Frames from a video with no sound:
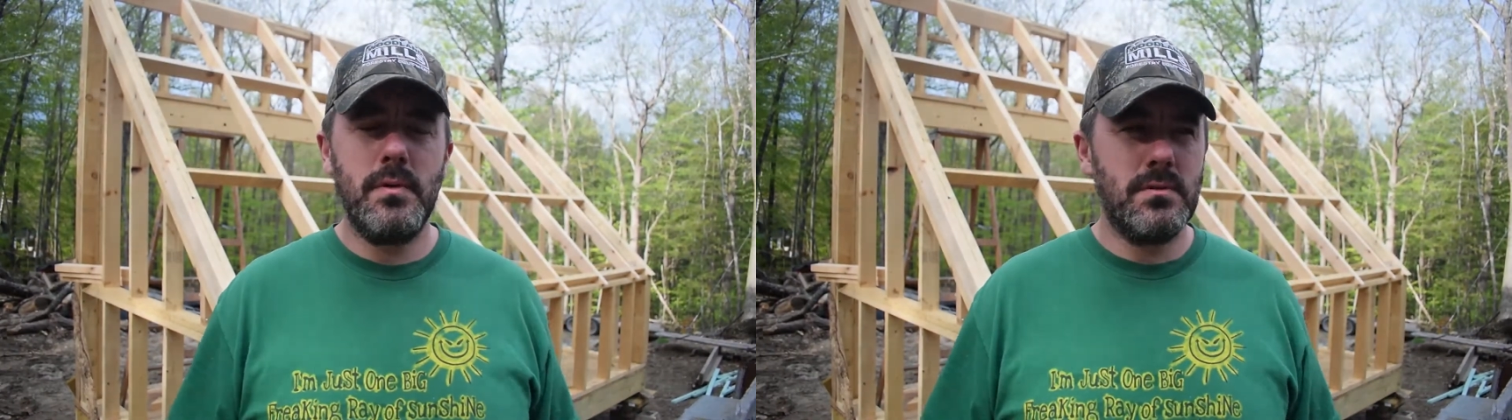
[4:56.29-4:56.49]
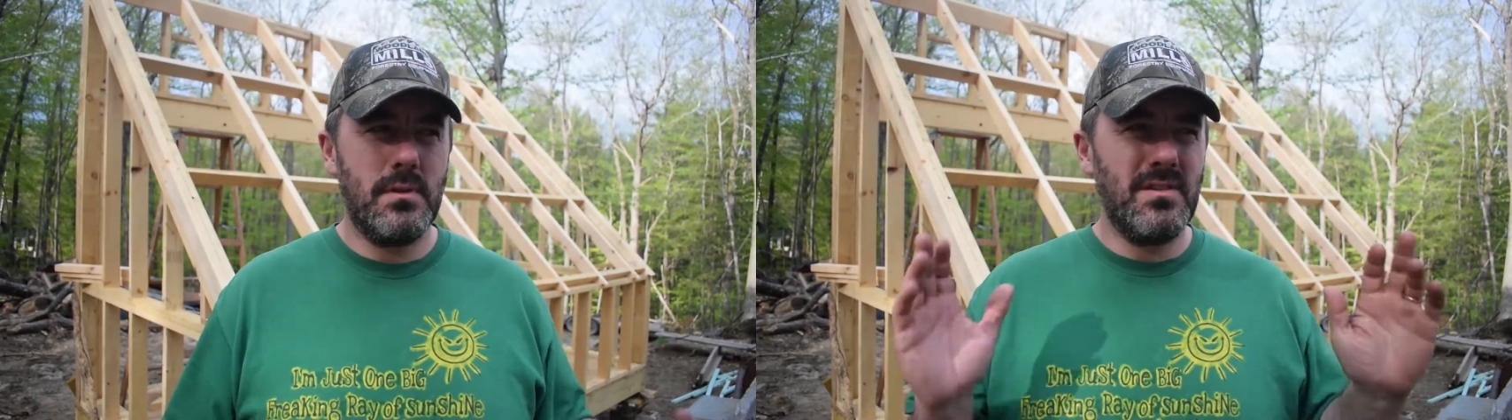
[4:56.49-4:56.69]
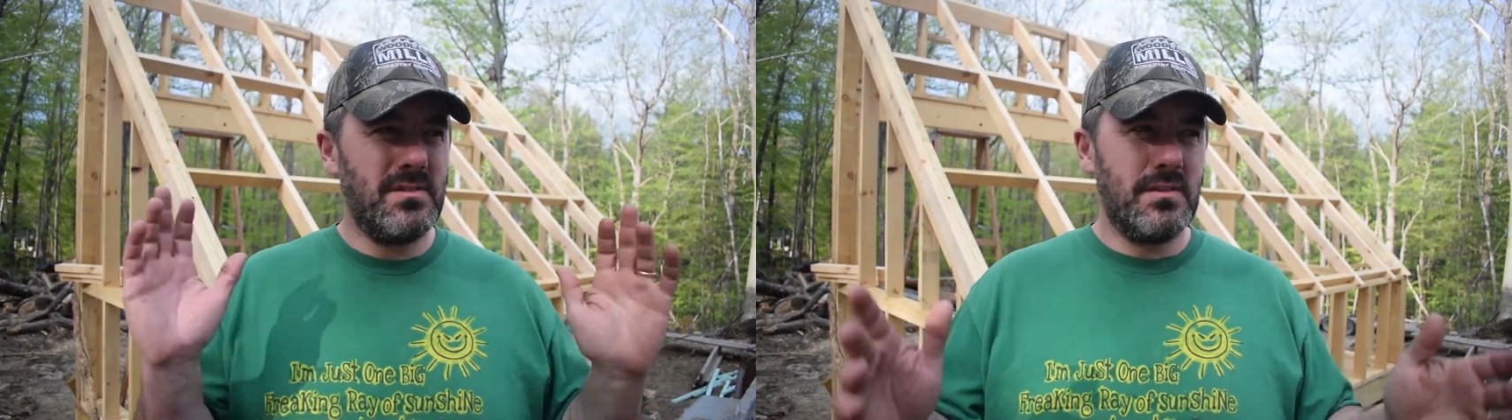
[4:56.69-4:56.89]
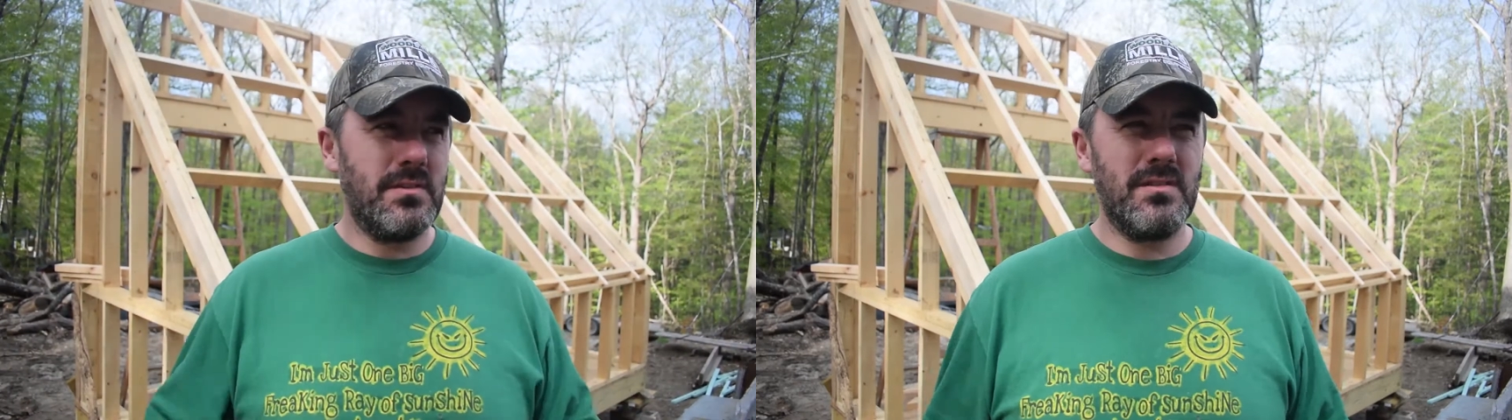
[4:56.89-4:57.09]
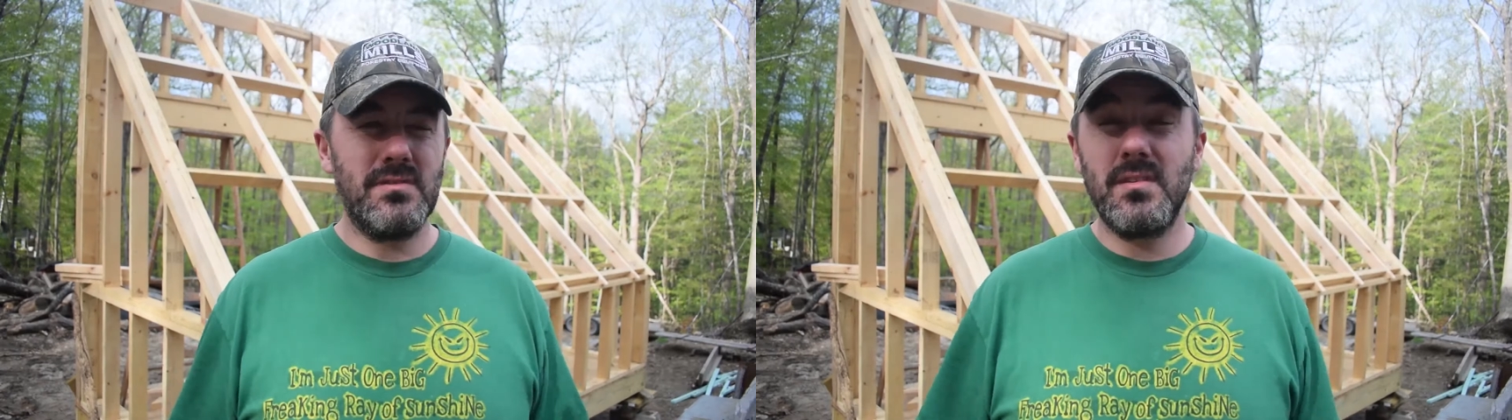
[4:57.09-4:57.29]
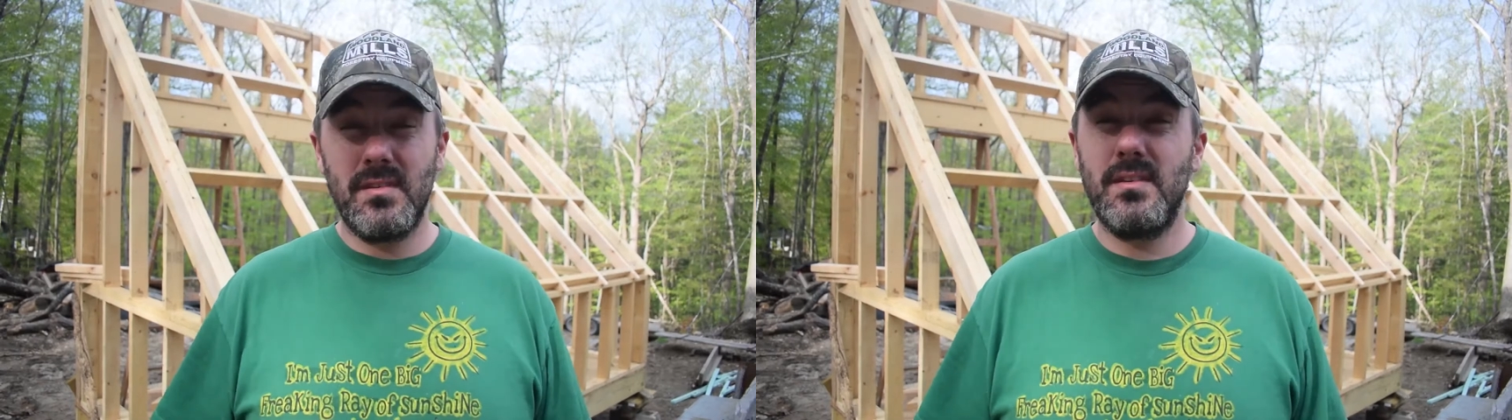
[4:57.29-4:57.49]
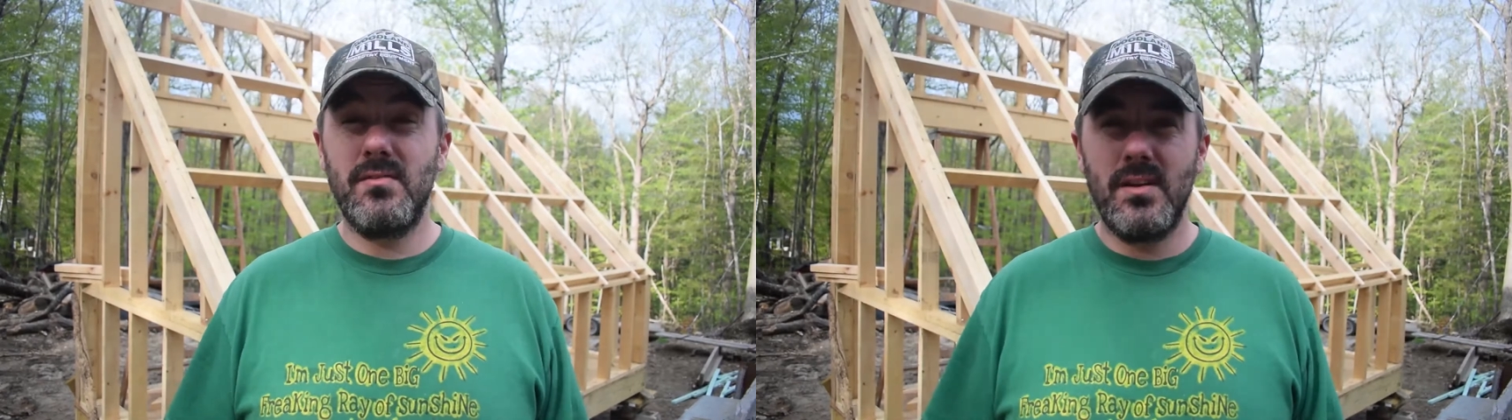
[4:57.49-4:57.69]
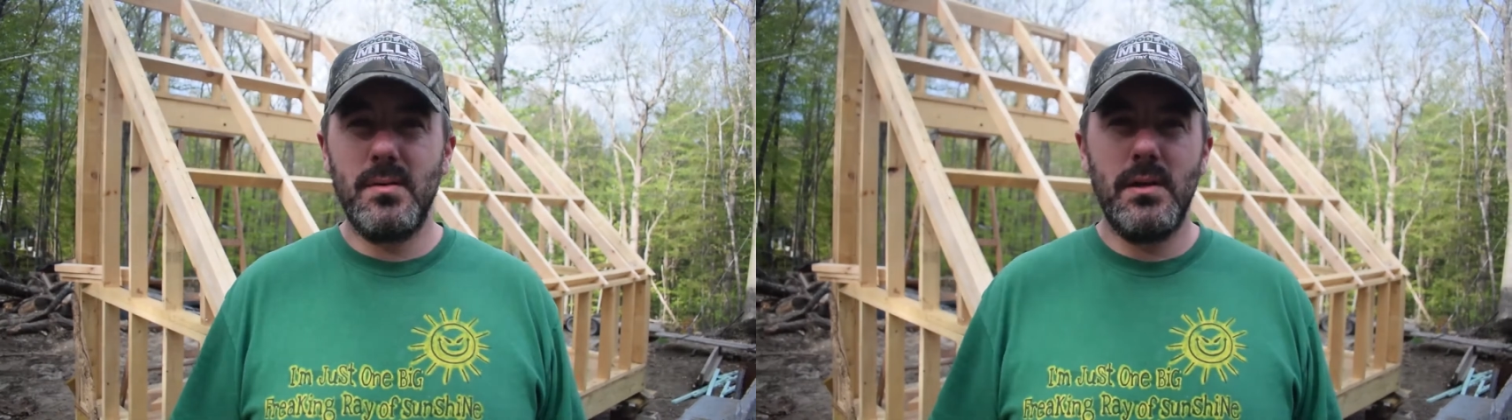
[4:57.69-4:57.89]
So there's just there's,
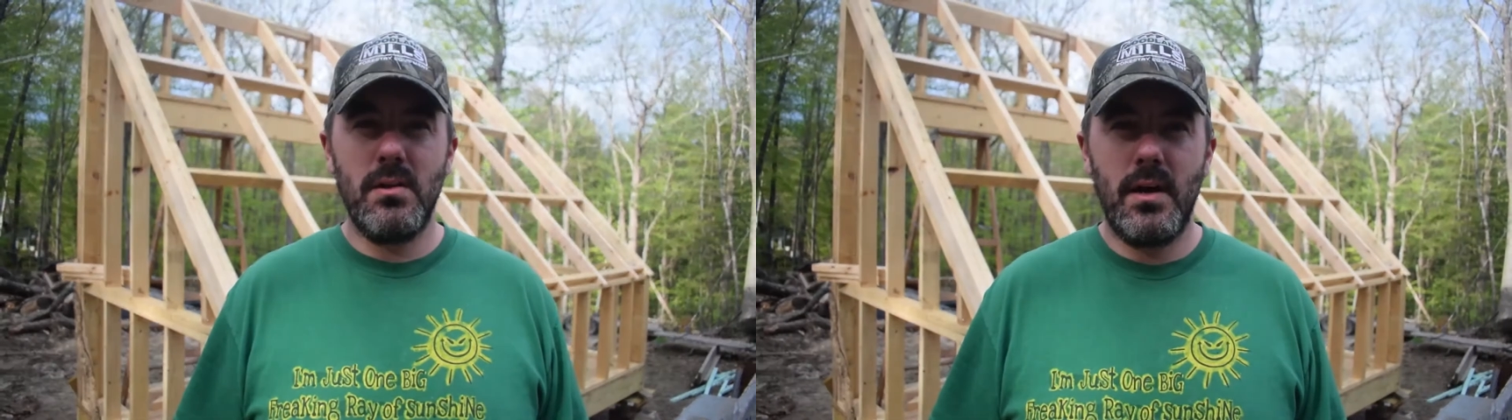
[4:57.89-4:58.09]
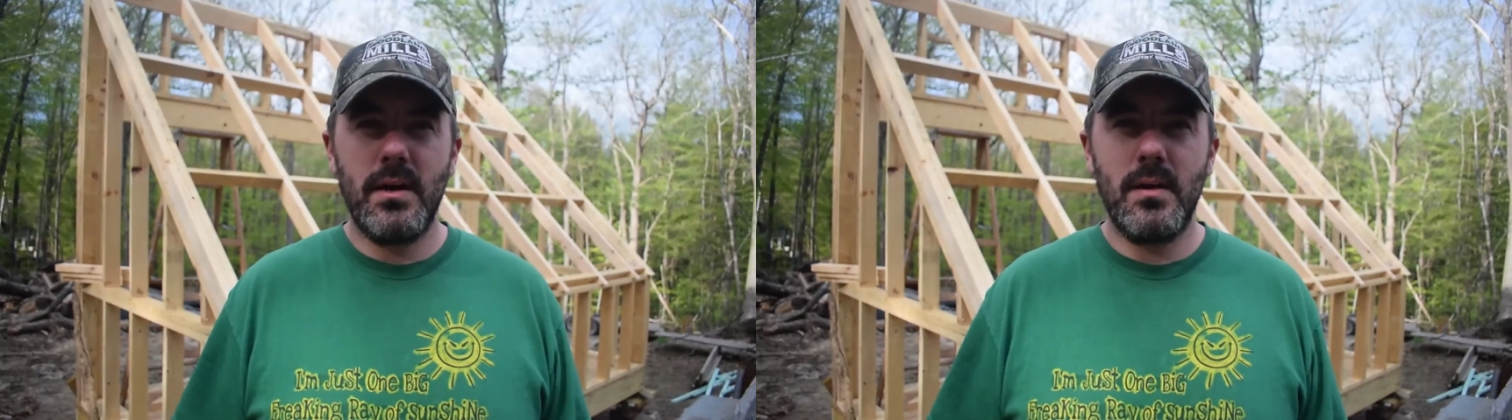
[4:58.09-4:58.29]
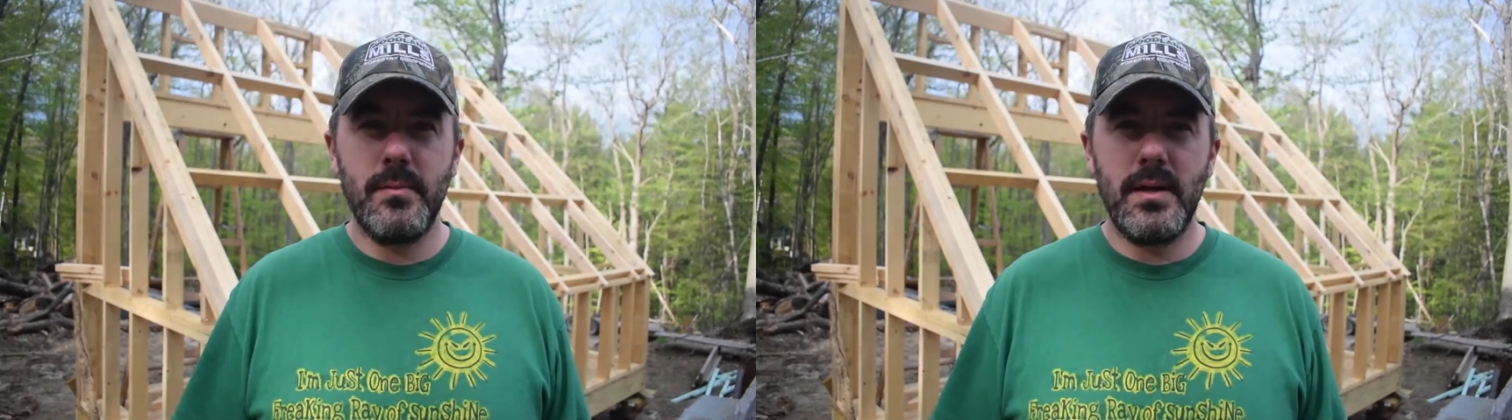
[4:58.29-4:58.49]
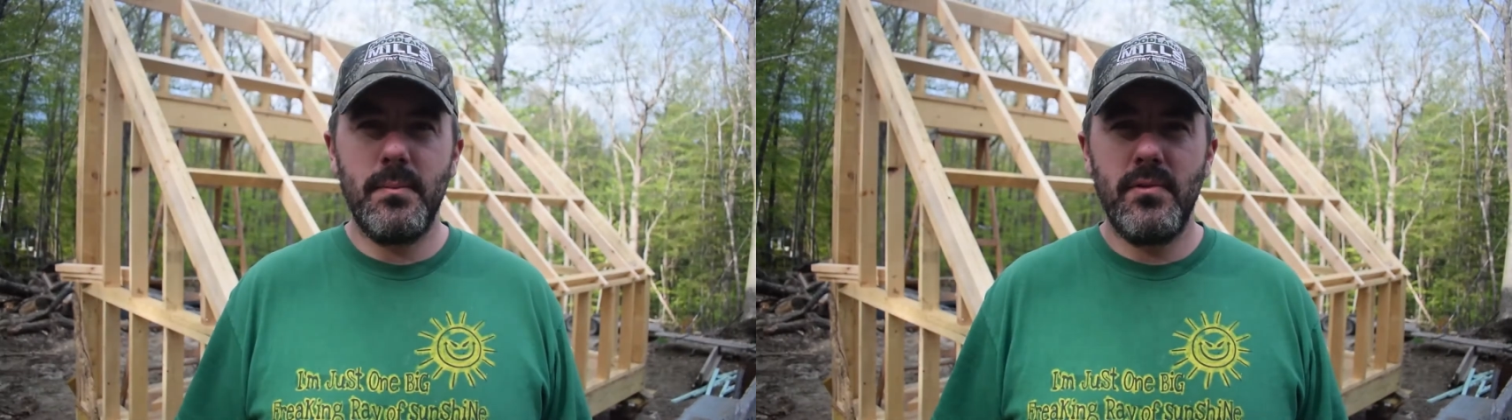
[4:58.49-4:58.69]
there's going to be a lot coming up.